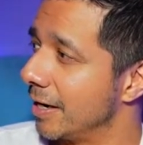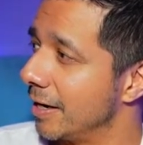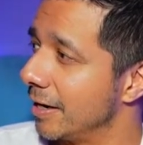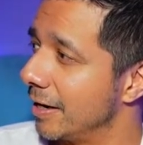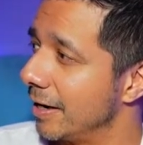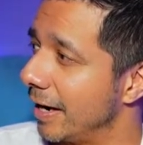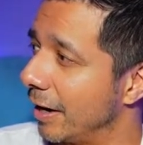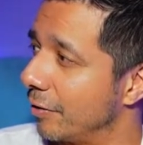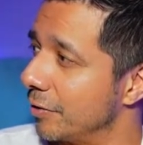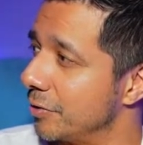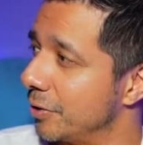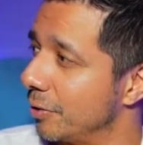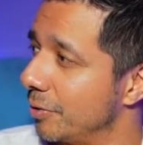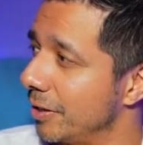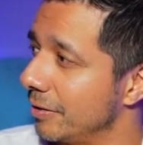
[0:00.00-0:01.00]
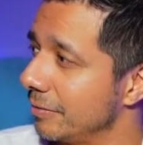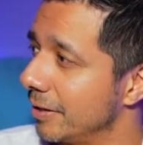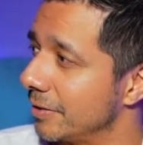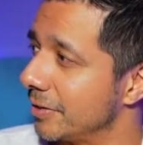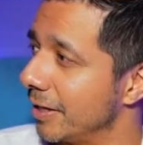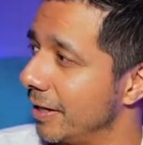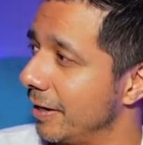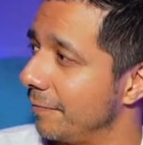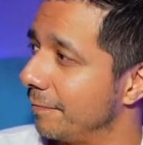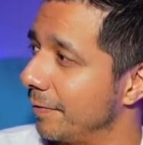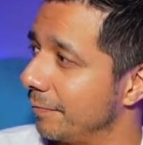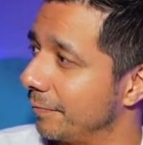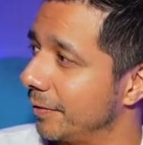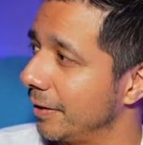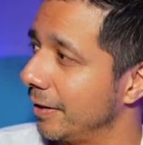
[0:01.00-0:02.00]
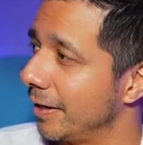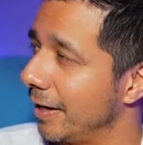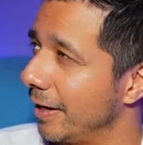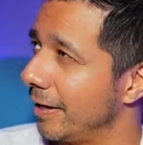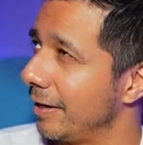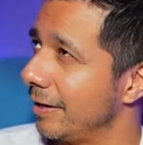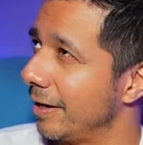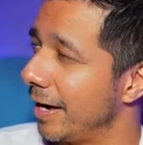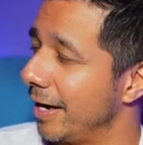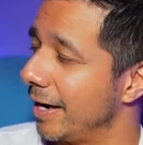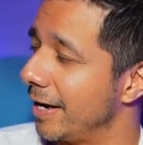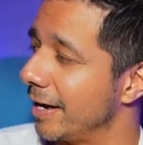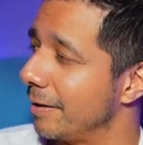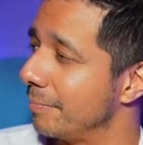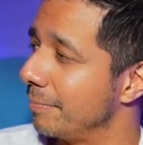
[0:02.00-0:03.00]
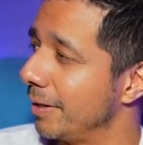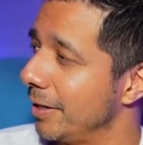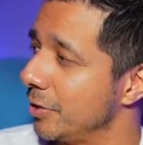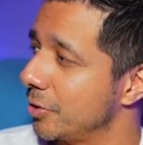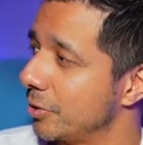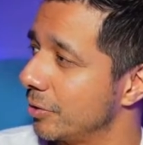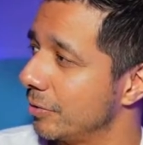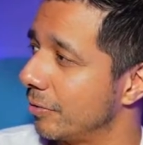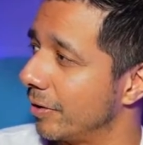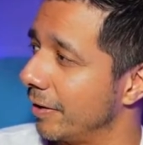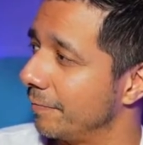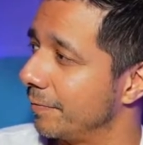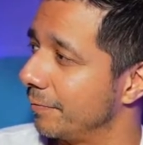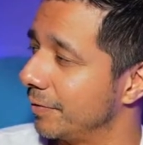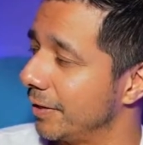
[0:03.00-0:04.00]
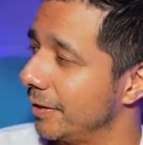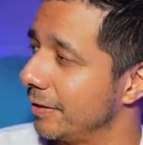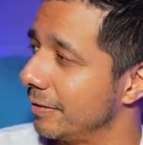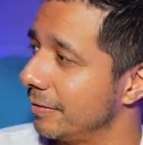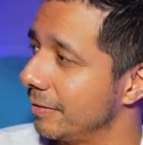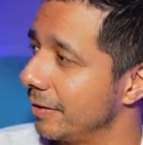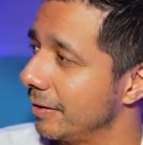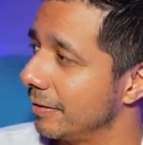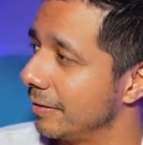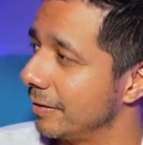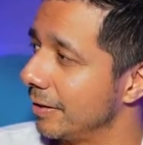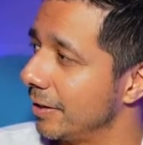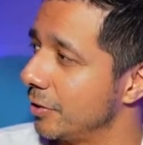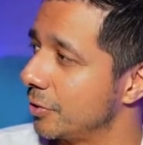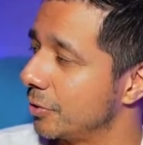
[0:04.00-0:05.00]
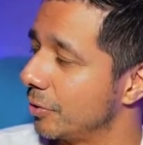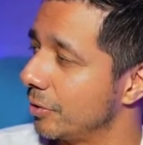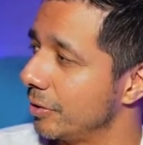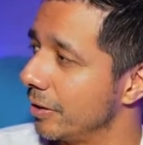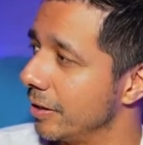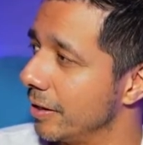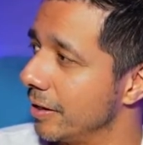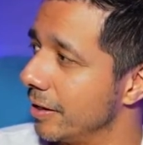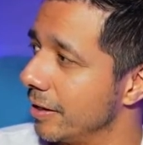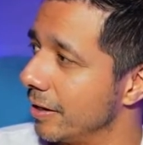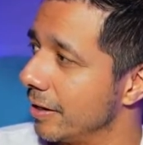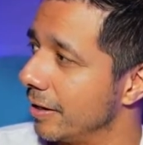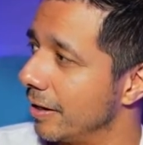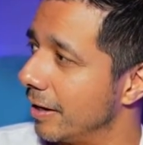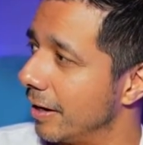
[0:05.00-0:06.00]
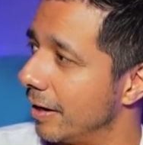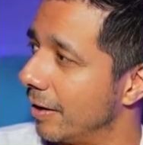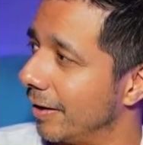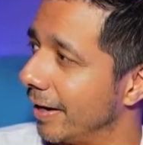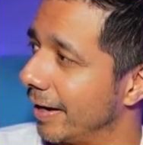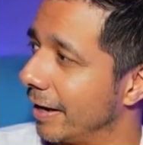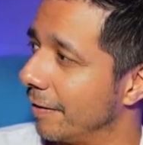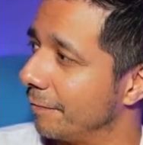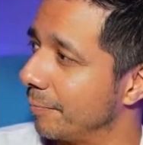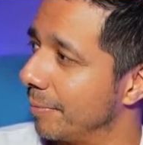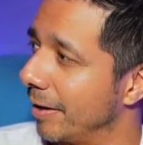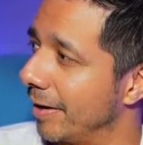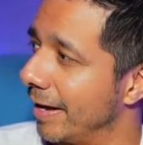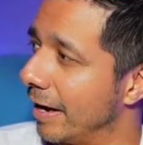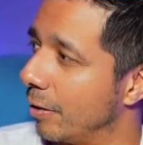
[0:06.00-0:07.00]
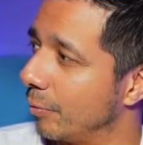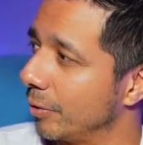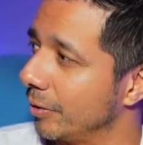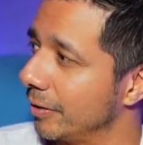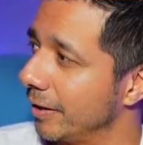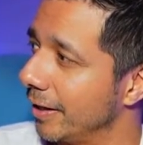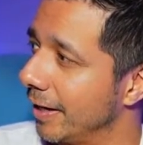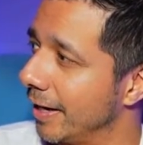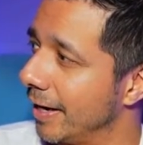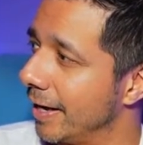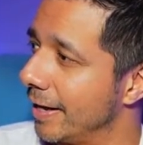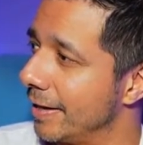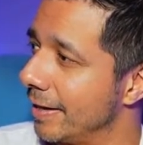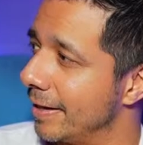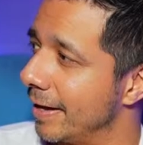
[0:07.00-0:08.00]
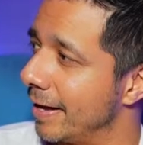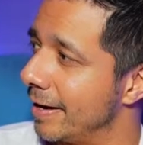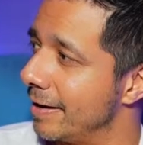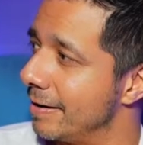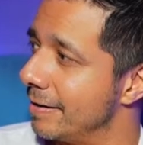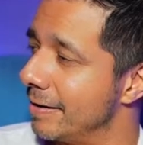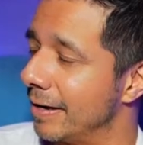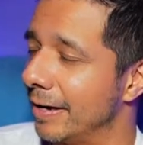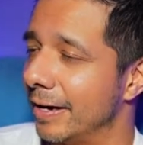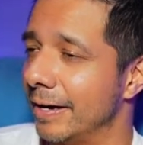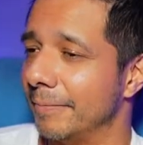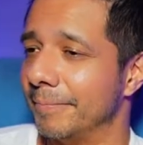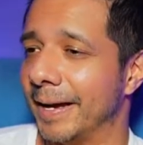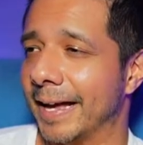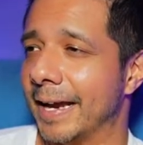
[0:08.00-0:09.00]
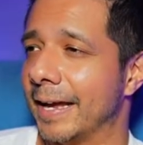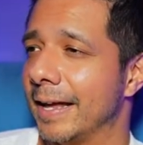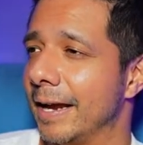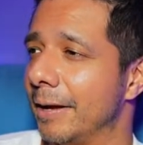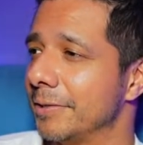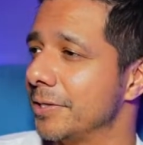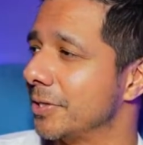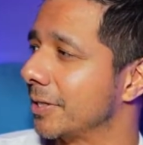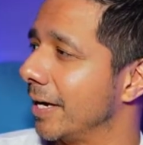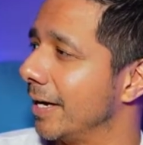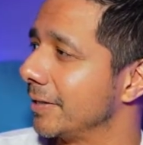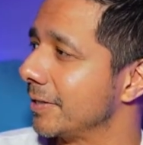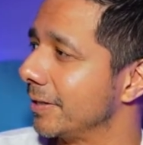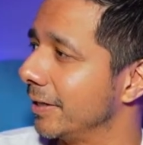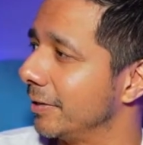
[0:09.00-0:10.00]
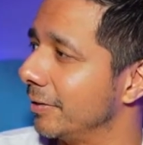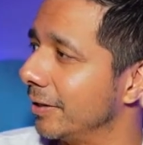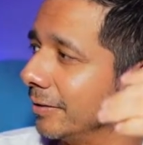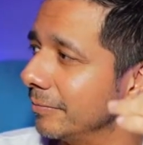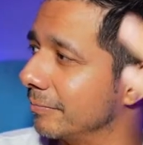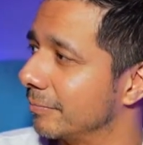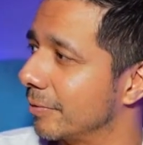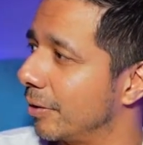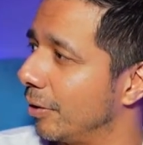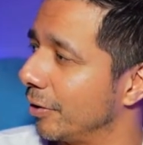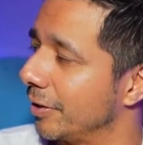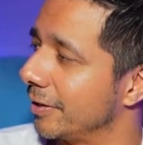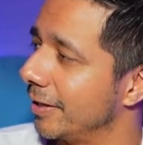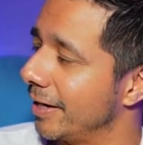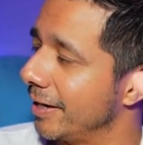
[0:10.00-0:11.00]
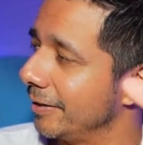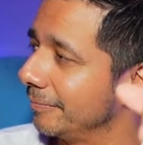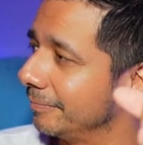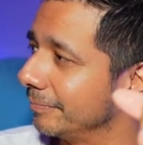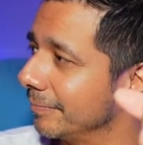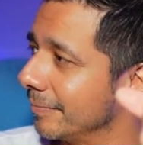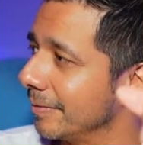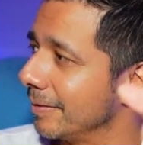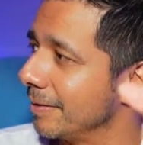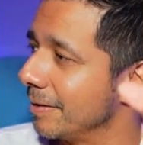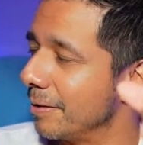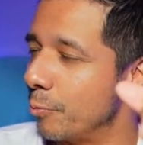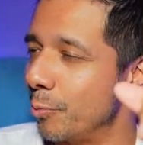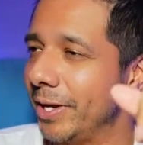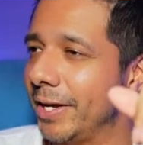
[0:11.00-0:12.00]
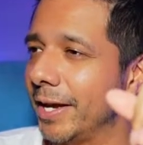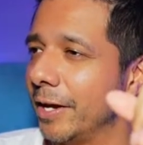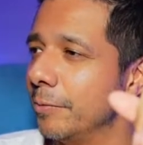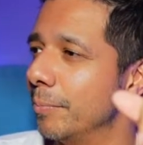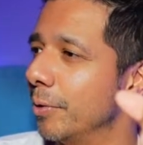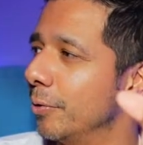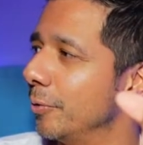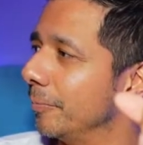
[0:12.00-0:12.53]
Arizona. That's 8 a.m. Eastern or 8:15 Eastern. I'll hang out for about an hour and then I got to head out to Scottsdale and call it a day. Weekend mode.